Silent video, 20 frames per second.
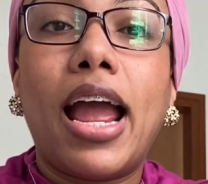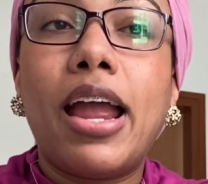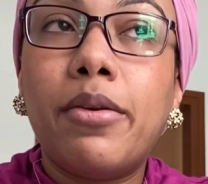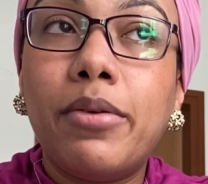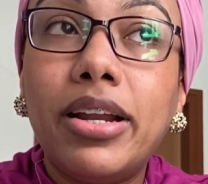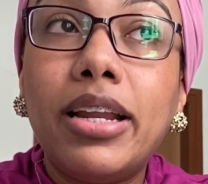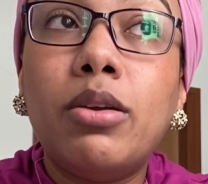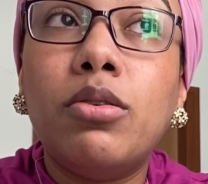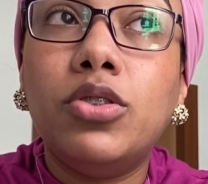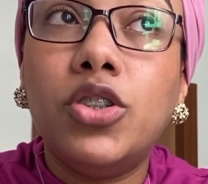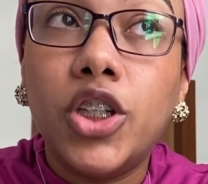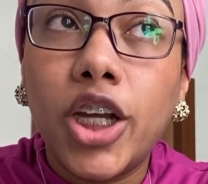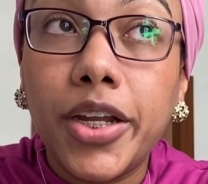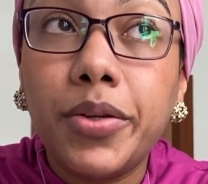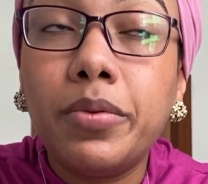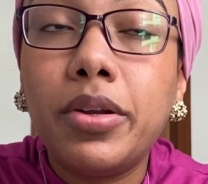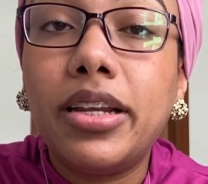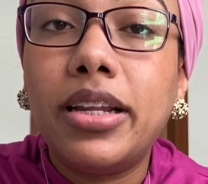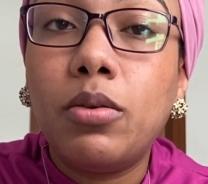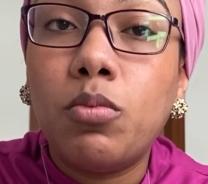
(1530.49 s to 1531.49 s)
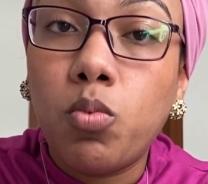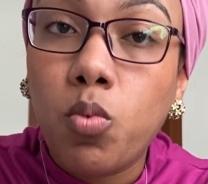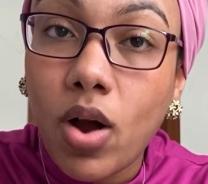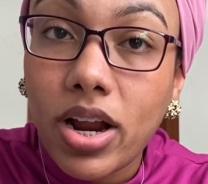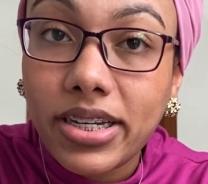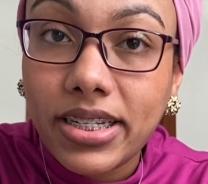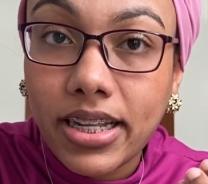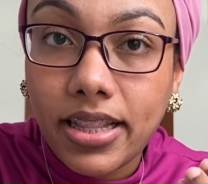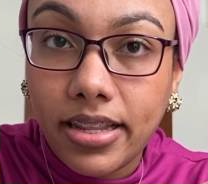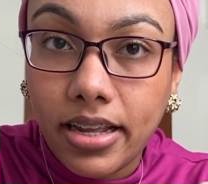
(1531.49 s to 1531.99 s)
I really genuinely
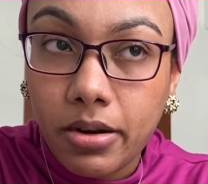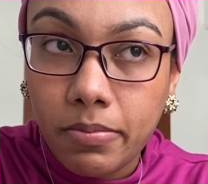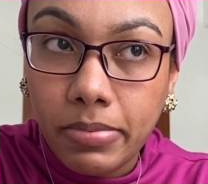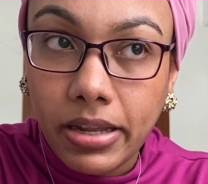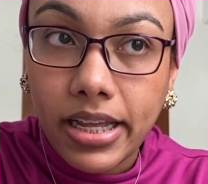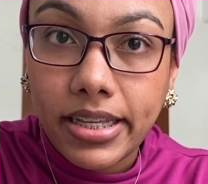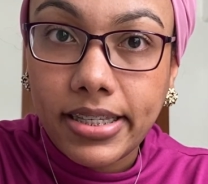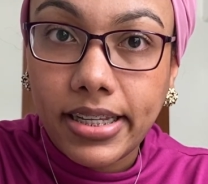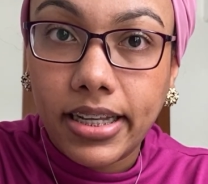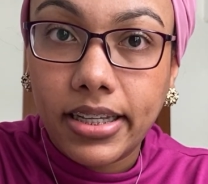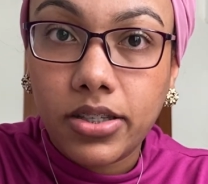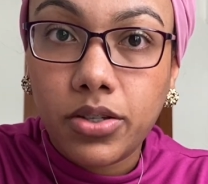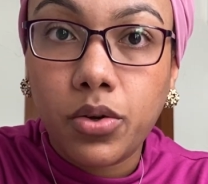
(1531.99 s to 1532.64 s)
wanted their blessing.